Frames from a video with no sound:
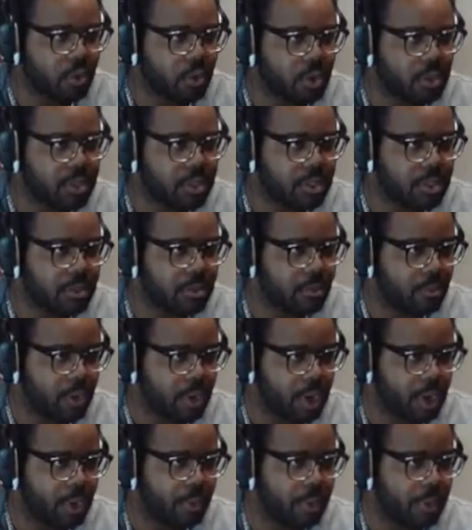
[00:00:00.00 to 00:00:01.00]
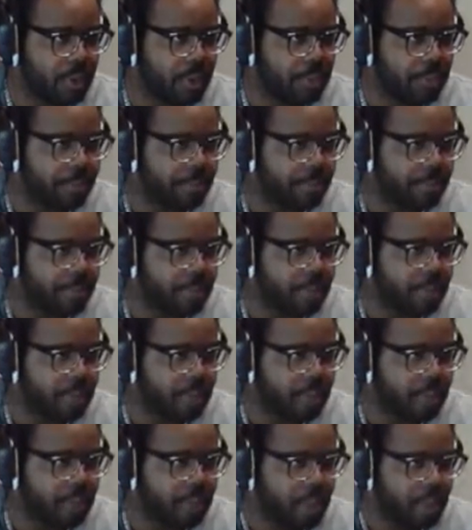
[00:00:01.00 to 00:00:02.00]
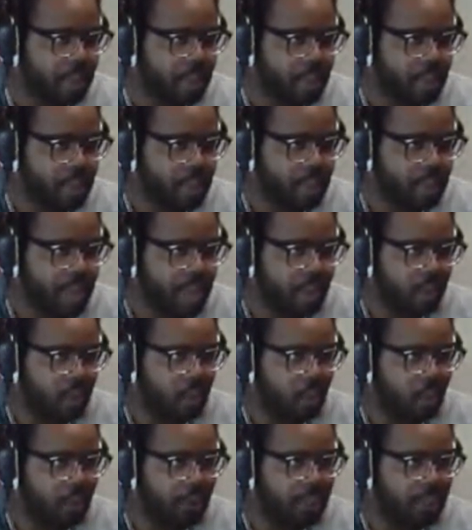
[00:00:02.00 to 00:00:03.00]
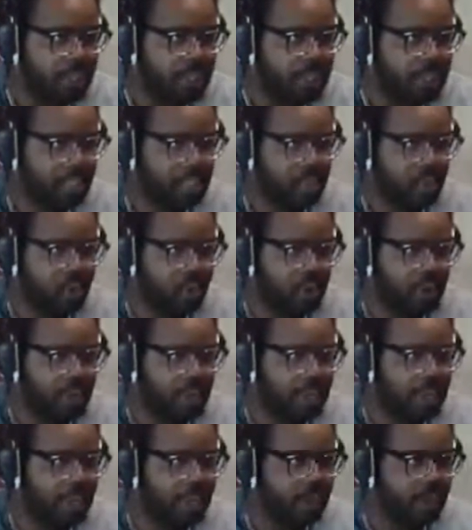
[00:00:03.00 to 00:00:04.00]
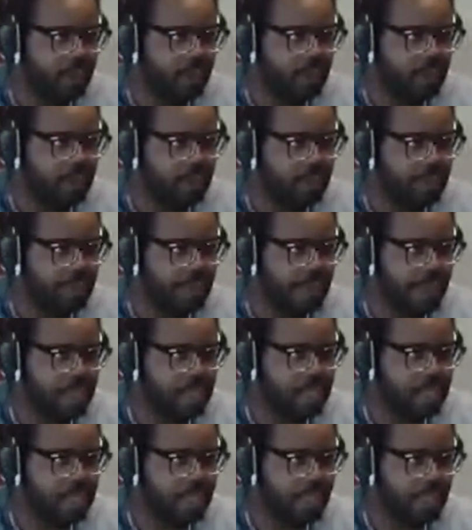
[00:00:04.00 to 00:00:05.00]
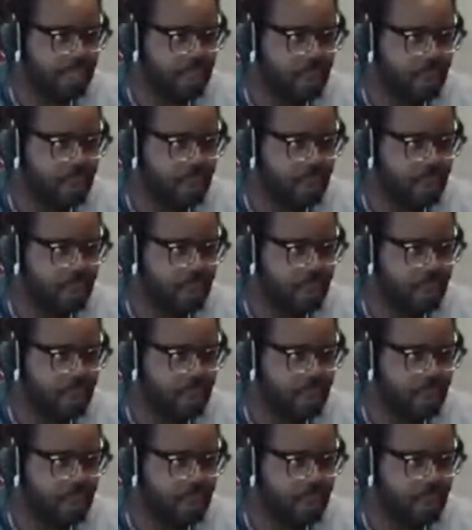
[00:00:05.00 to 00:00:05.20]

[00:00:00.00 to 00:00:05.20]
doors, where you kind of roll into the door and let go of your D-pad so that